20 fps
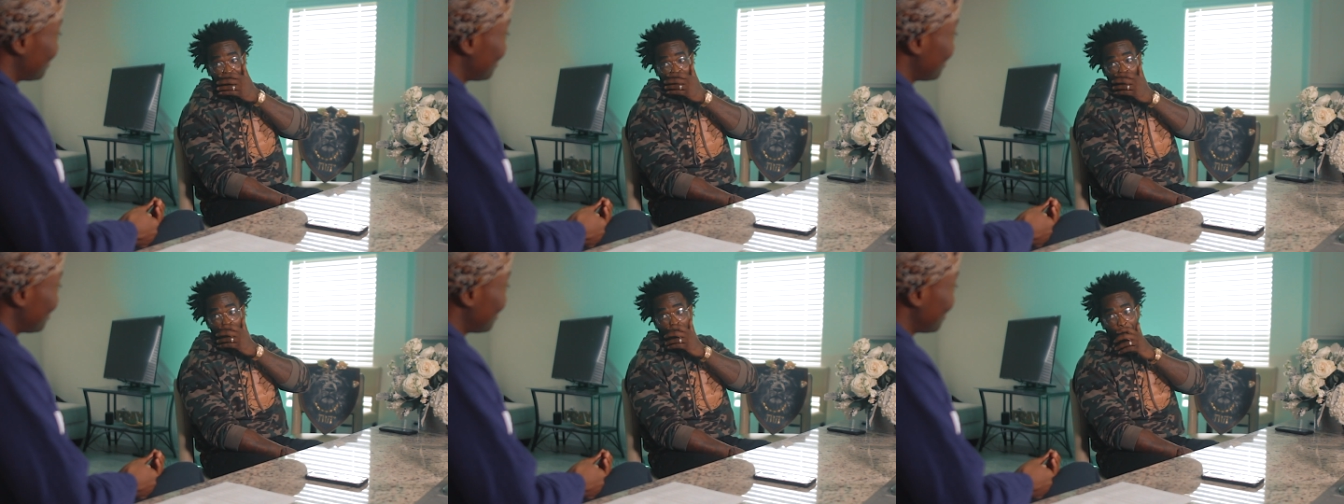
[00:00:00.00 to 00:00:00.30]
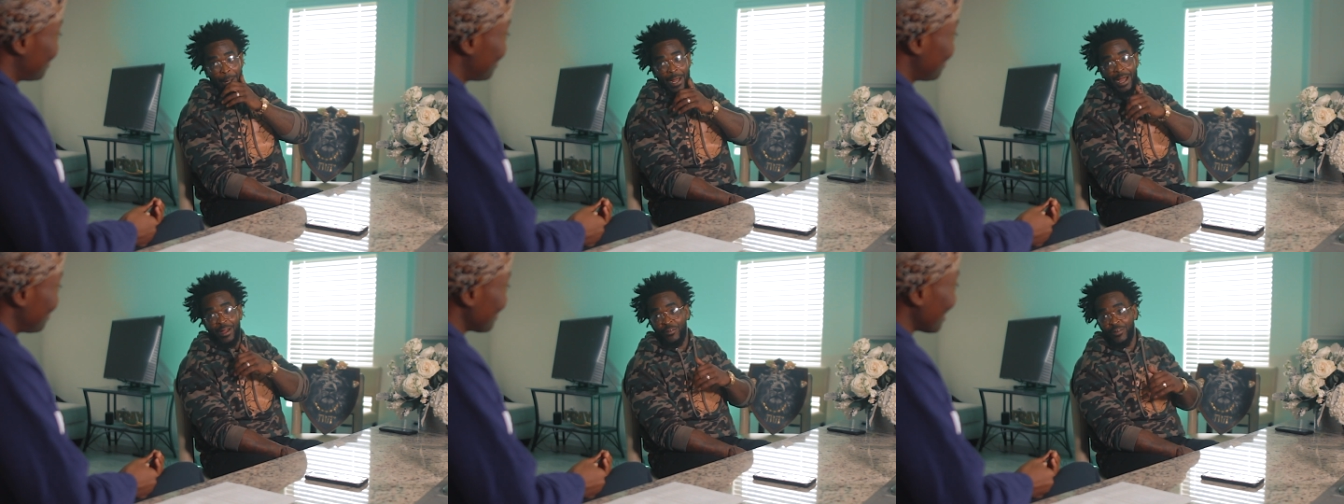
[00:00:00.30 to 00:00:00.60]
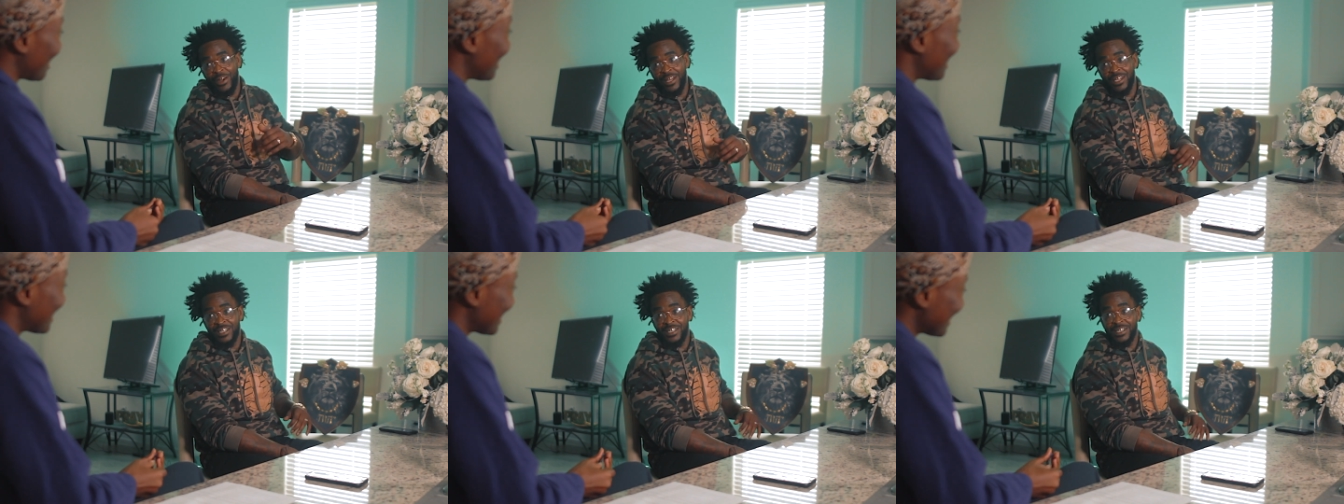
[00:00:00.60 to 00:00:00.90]
so
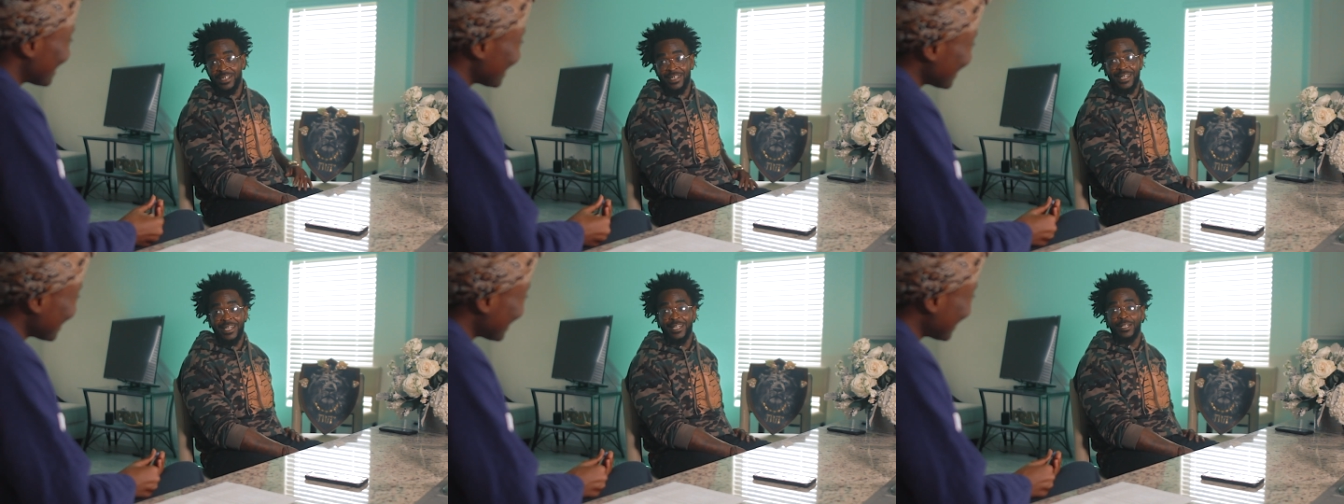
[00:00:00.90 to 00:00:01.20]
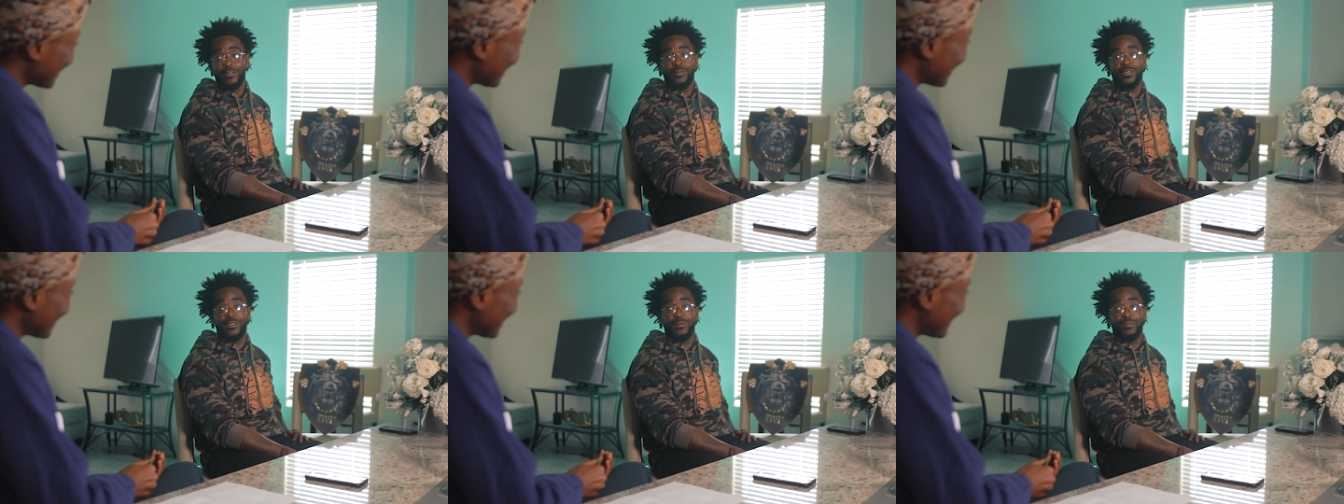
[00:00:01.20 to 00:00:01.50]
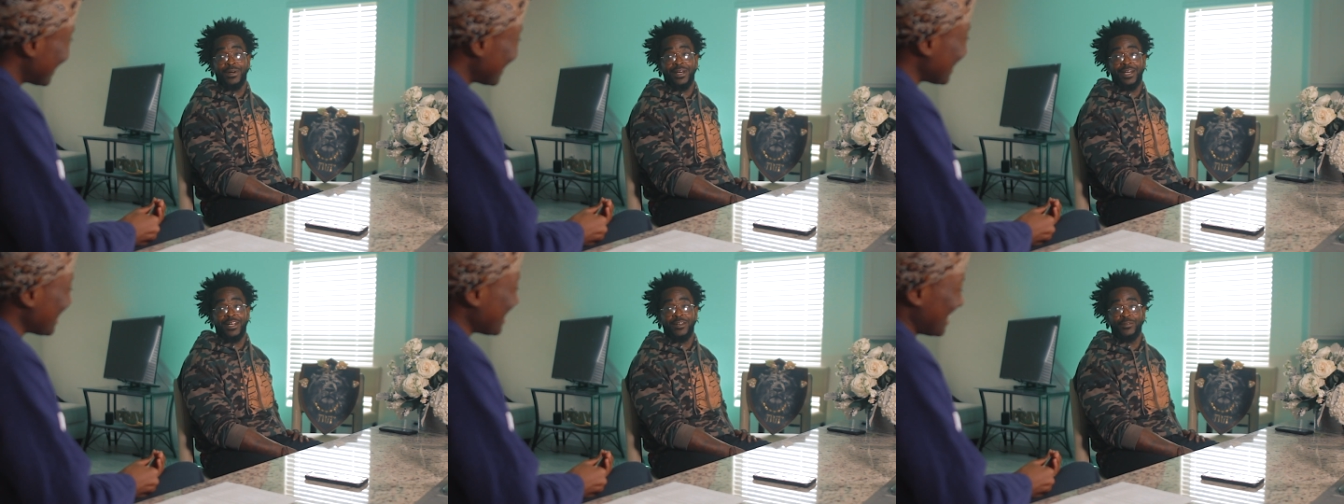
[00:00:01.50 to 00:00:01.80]
I'd rather just DM
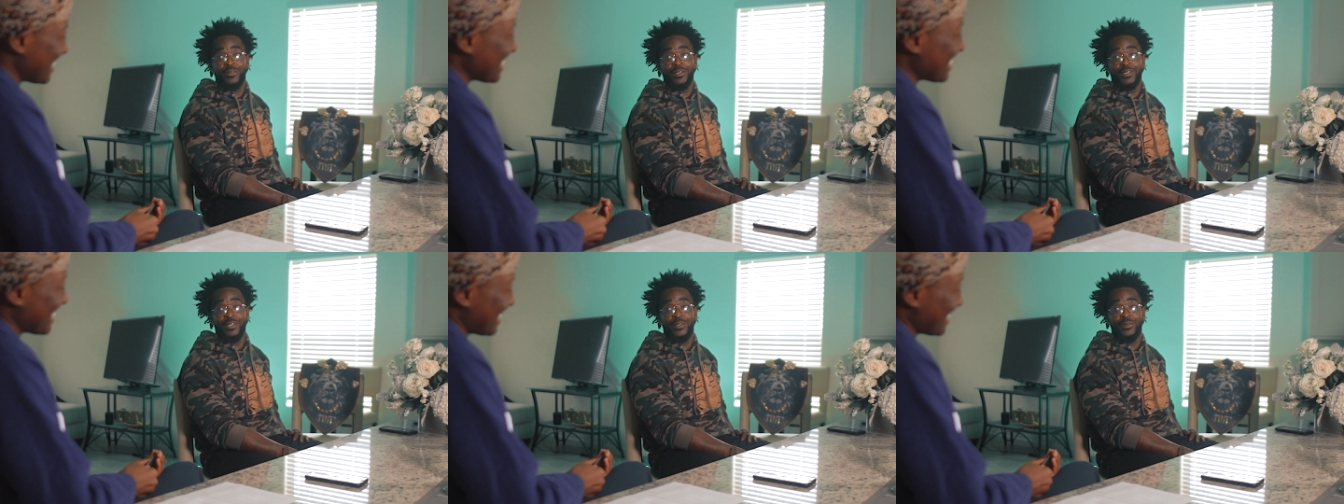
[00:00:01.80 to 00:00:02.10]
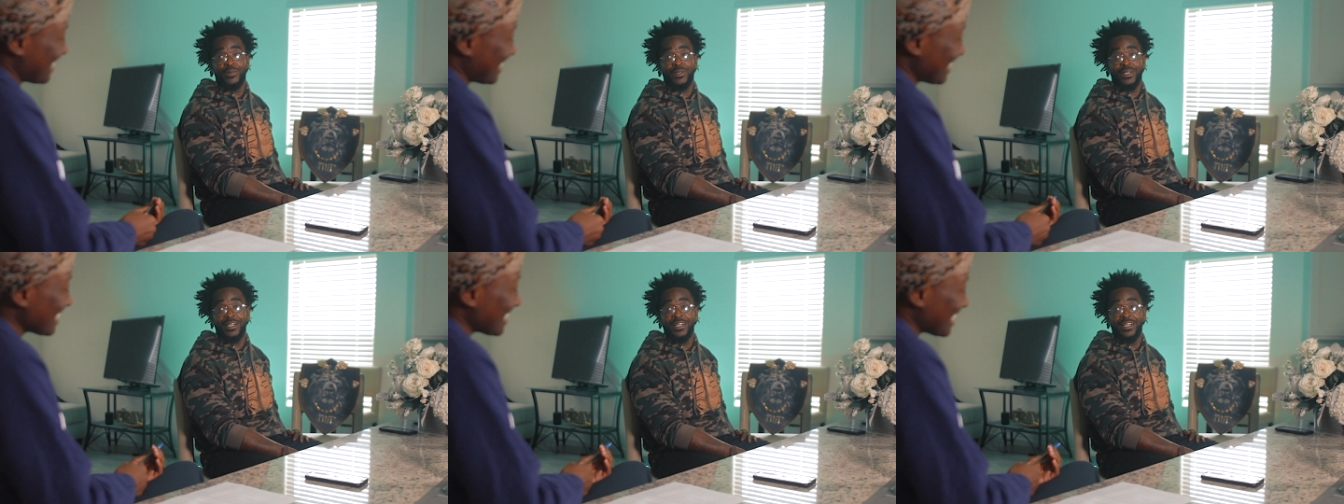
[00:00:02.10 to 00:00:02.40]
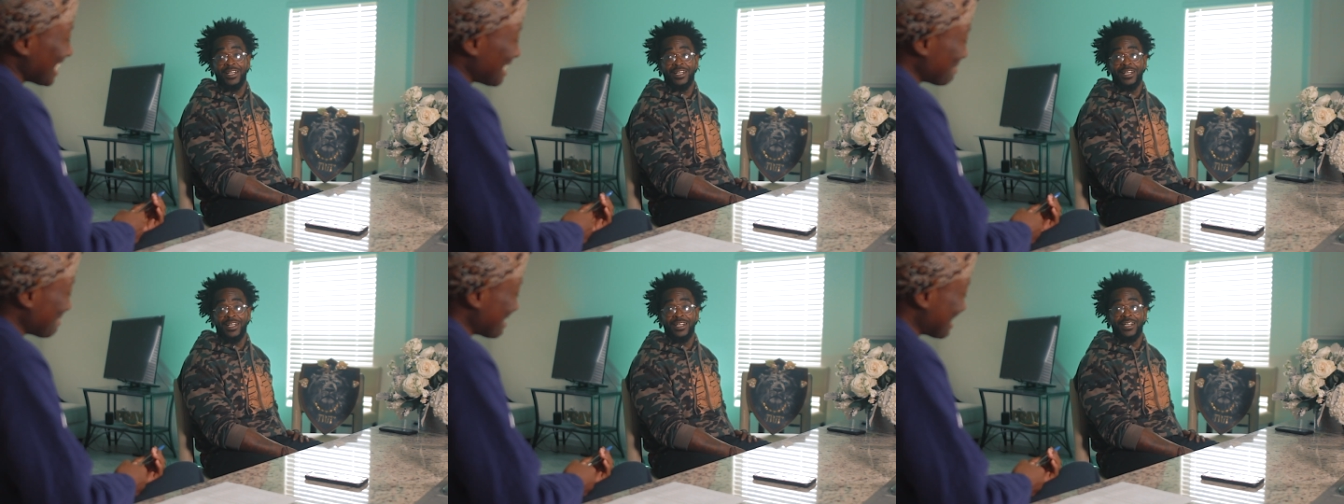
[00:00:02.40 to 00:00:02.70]
somebody real quick.
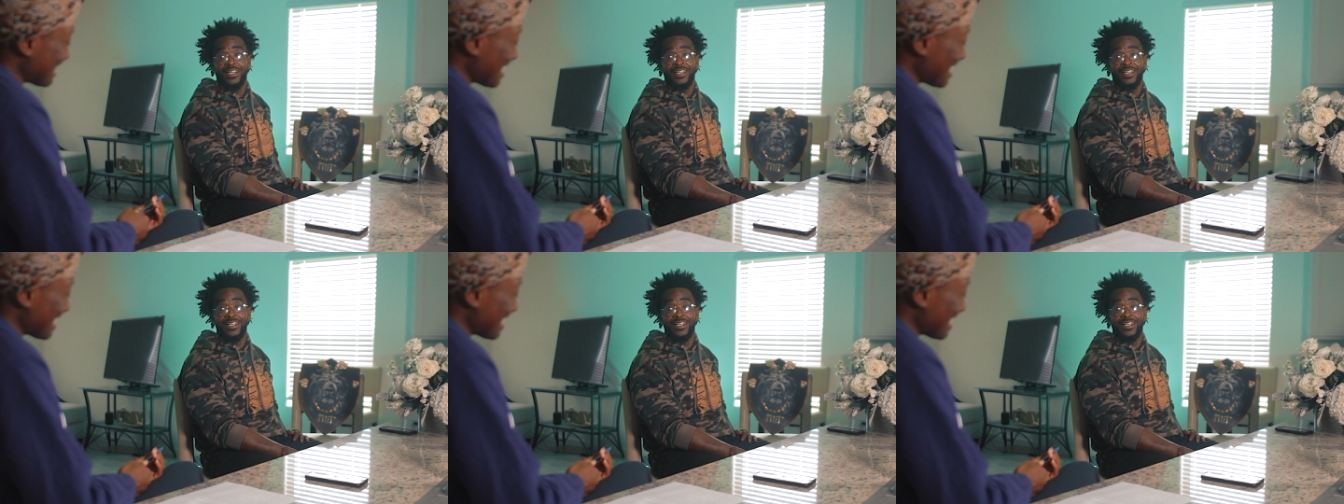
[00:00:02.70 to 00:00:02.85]
I'm the